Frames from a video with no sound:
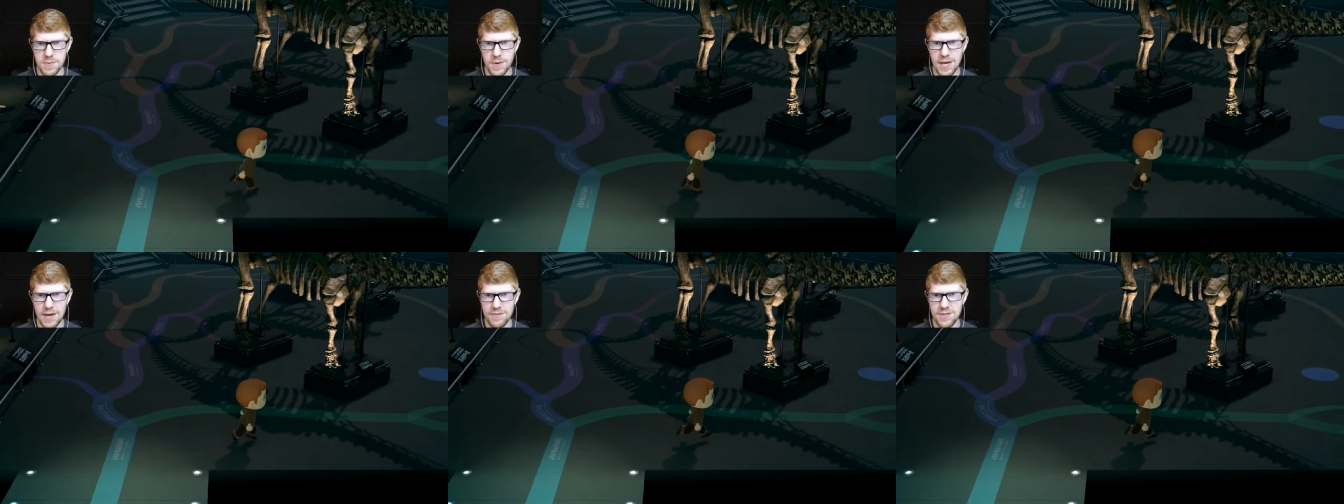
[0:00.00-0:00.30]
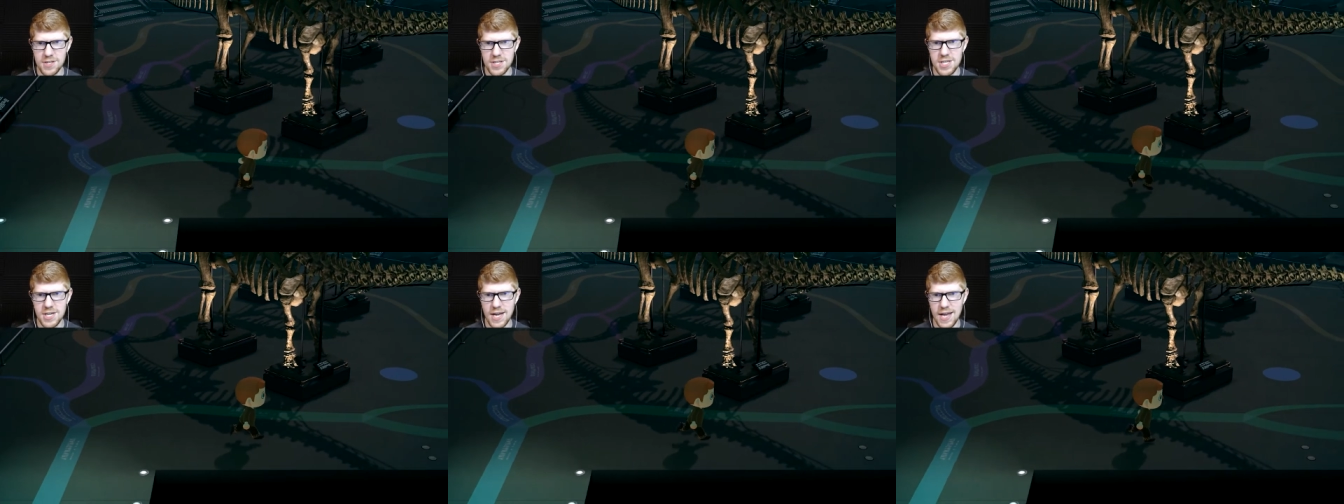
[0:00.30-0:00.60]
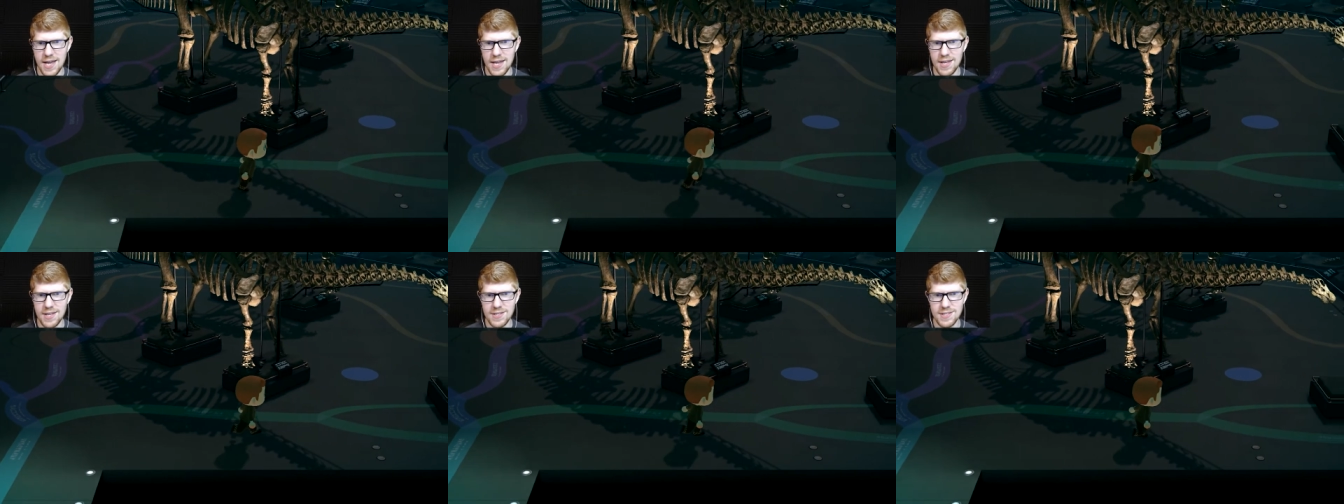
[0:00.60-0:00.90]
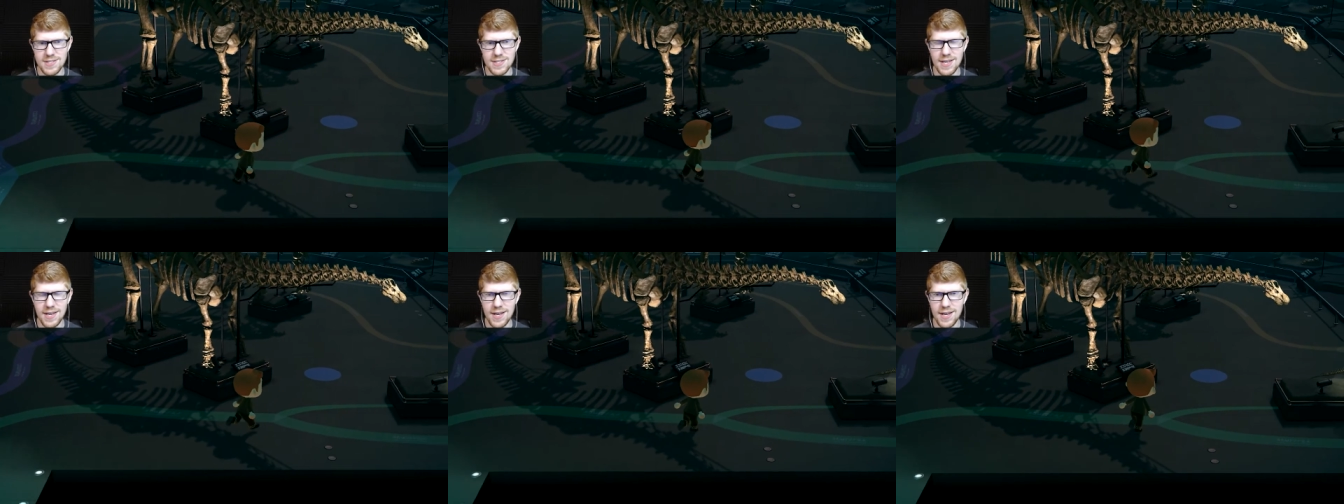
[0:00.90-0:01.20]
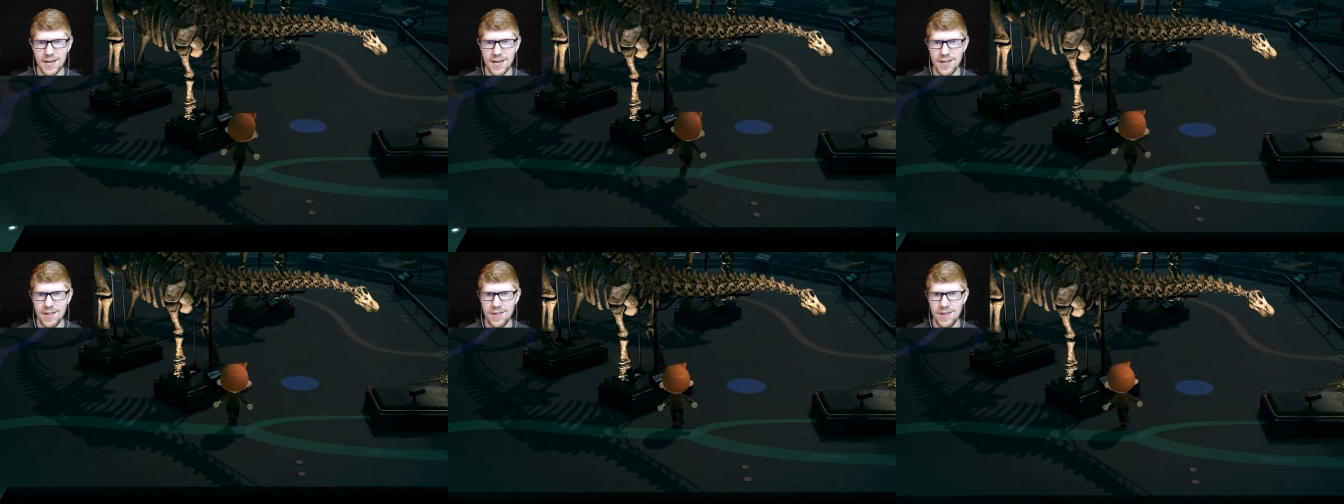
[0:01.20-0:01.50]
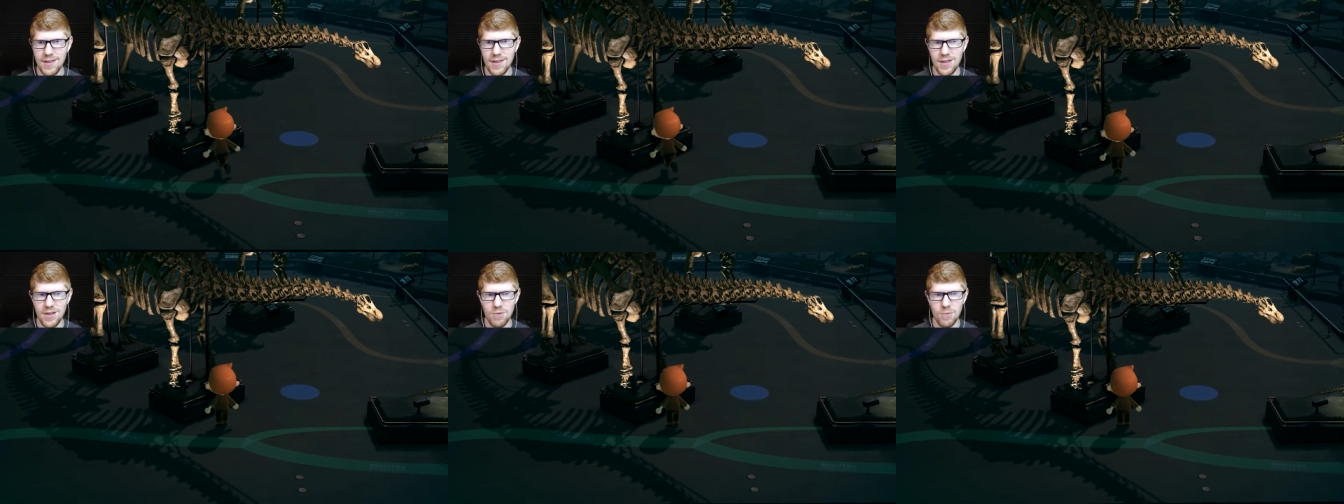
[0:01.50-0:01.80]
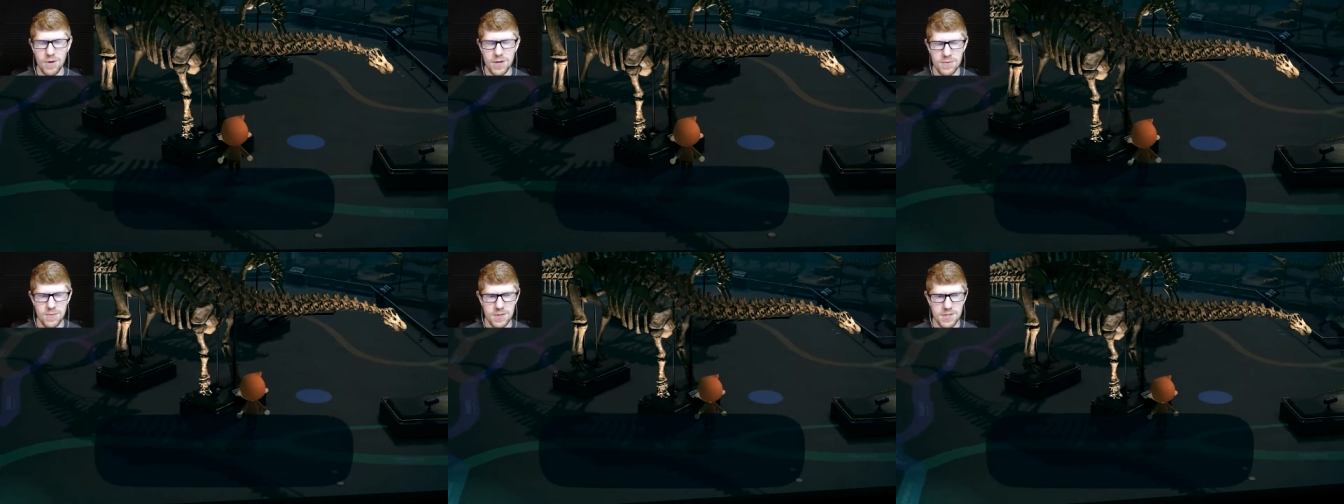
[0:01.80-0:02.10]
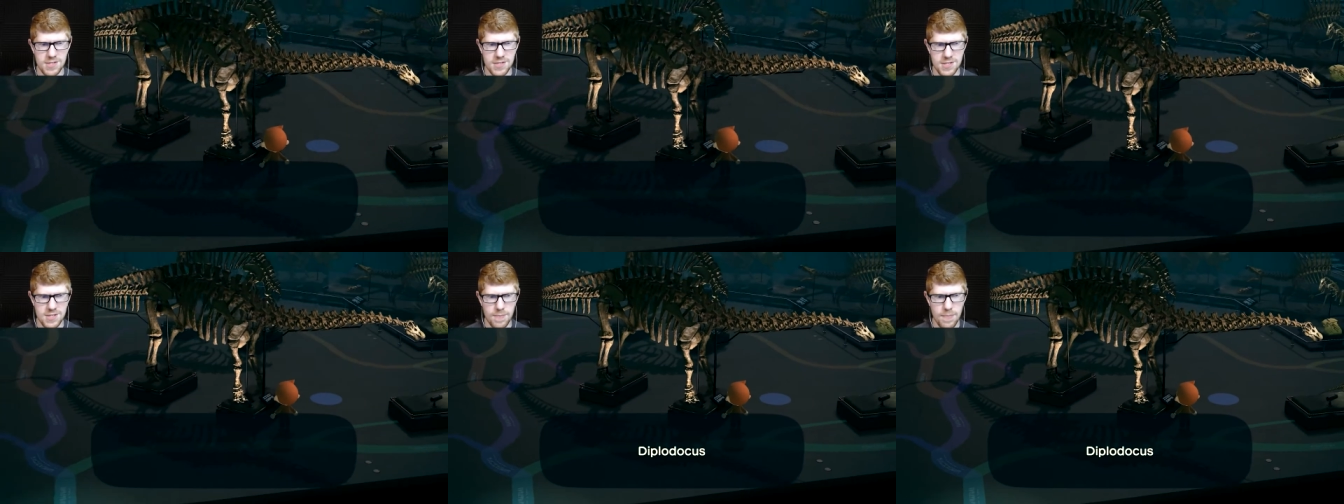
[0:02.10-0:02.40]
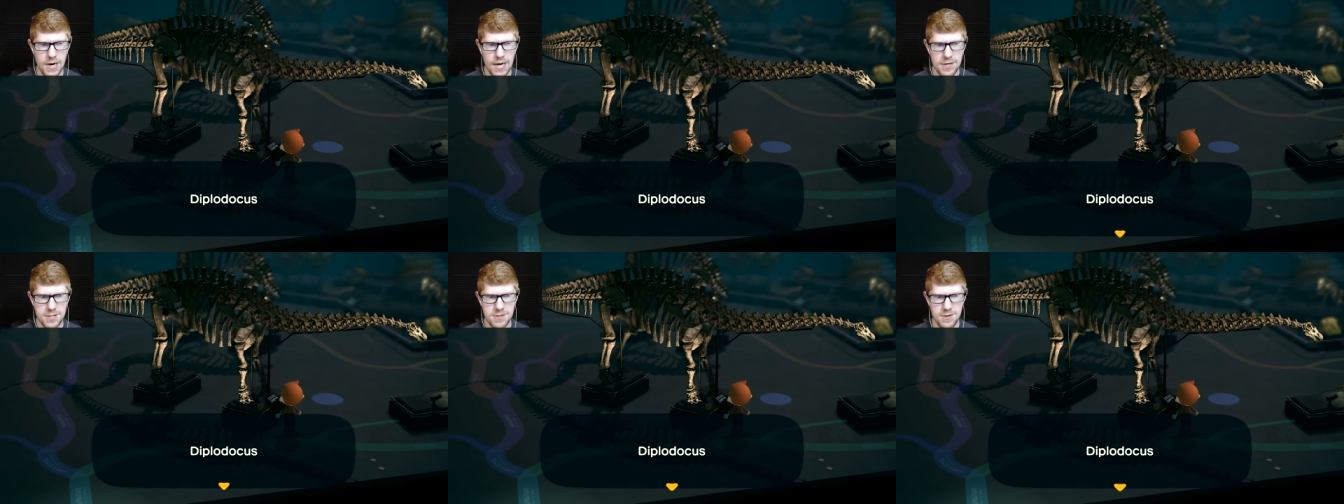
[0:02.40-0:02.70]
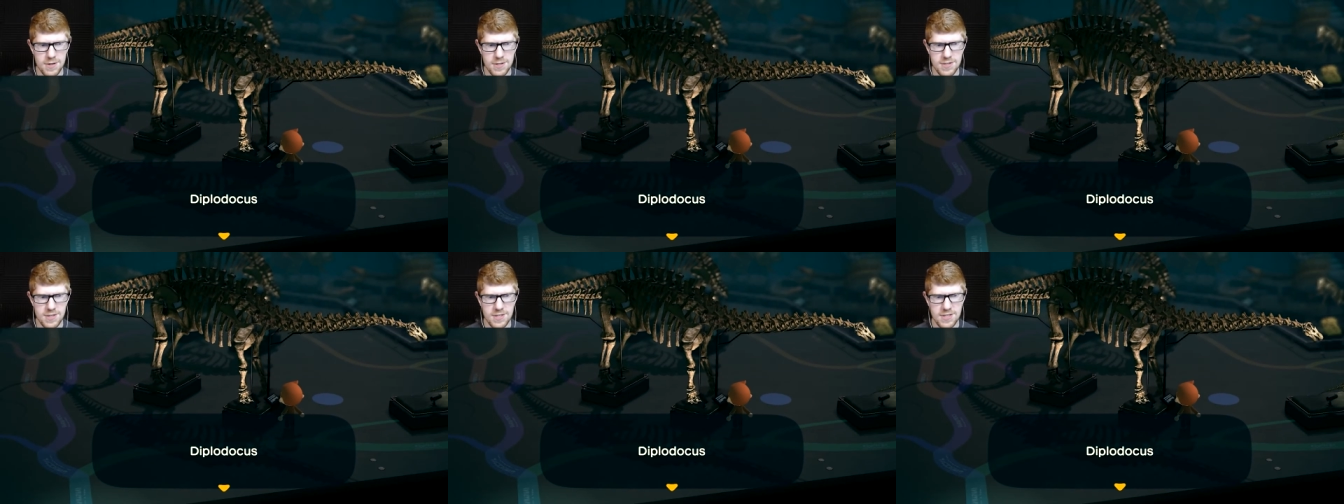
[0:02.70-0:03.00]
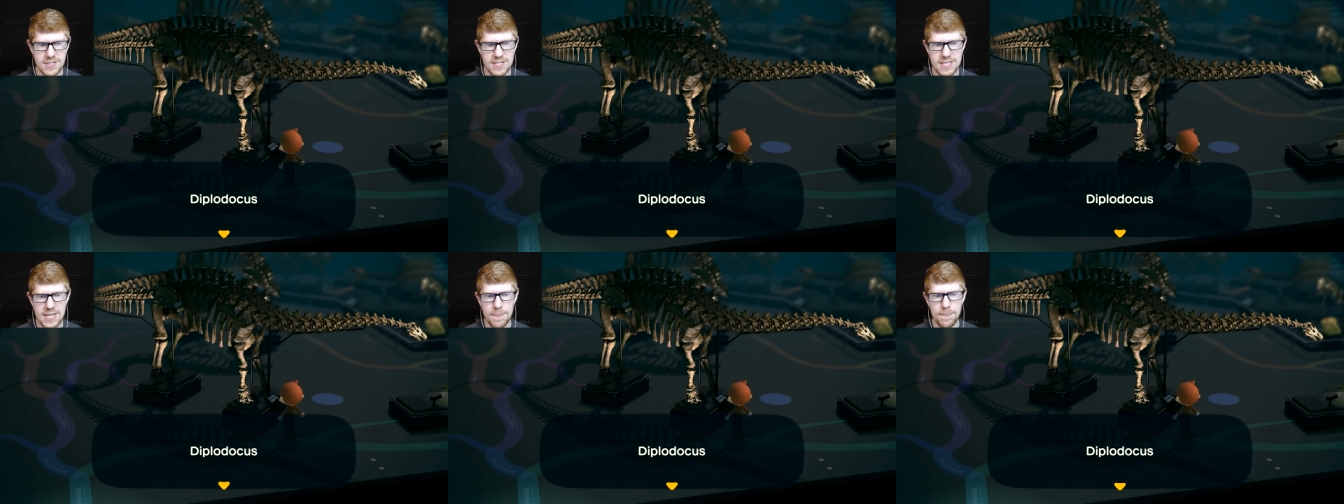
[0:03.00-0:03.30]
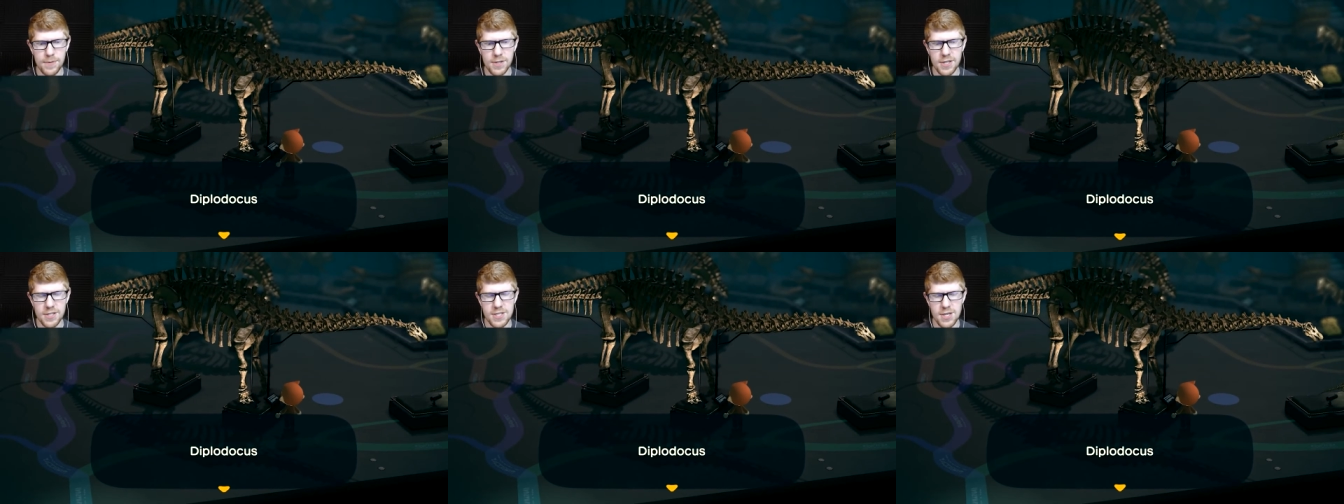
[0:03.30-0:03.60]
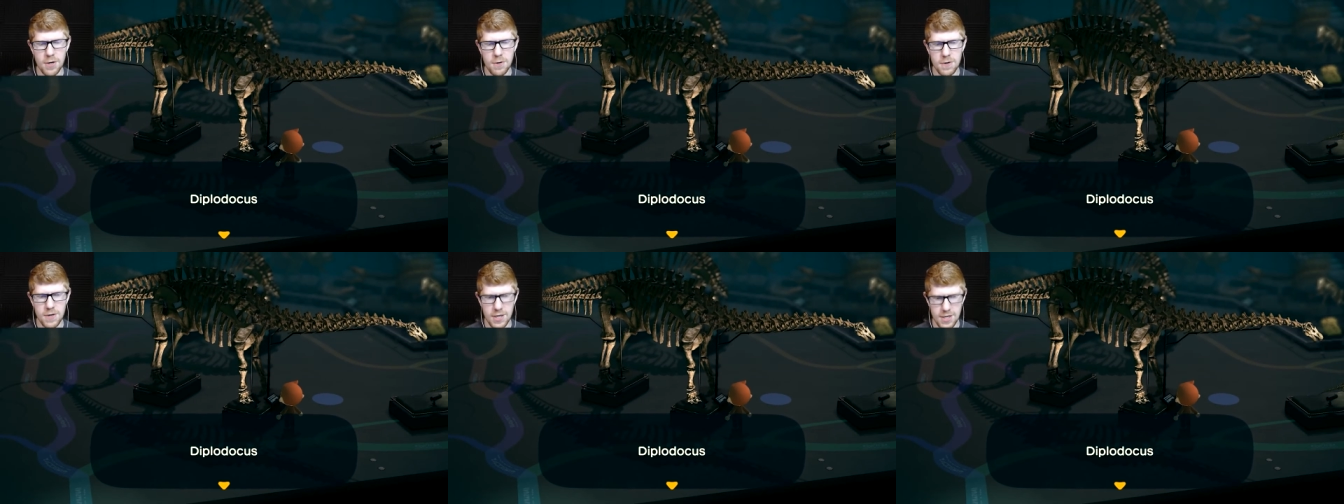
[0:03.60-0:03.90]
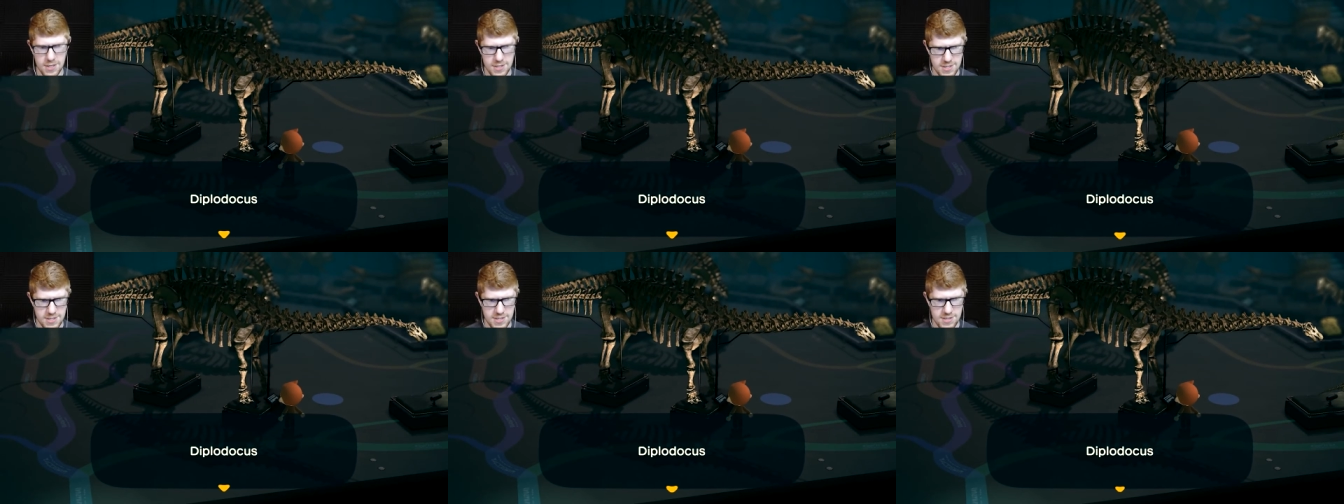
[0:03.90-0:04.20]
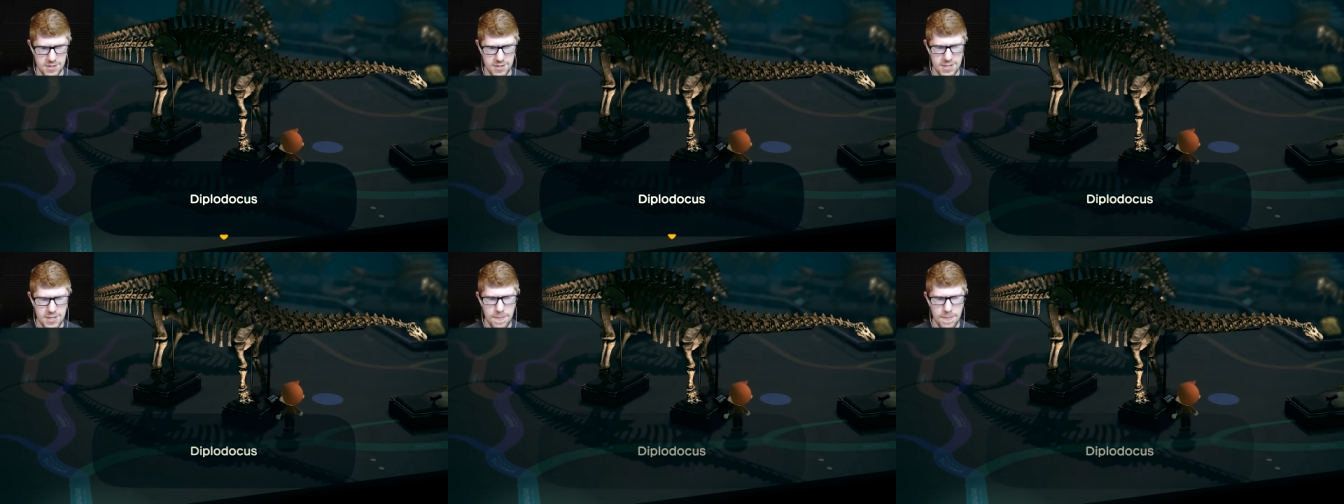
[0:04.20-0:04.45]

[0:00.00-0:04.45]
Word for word: We have the giant uh what it was, a brontosaurus? Diplodocus!